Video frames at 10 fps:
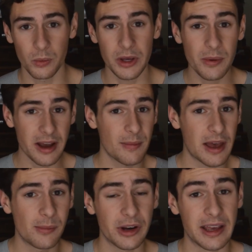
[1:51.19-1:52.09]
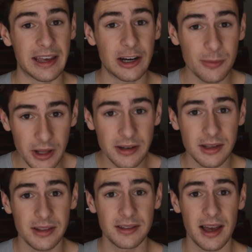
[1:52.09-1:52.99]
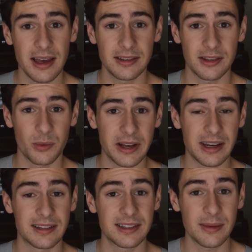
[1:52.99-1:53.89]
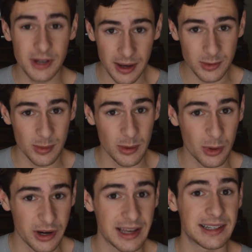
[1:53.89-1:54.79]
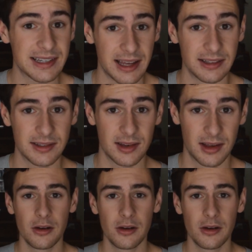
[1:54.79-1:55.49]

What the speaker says: We recommend bringing earplugs on this hike as the wind can sometimes be pretty intense.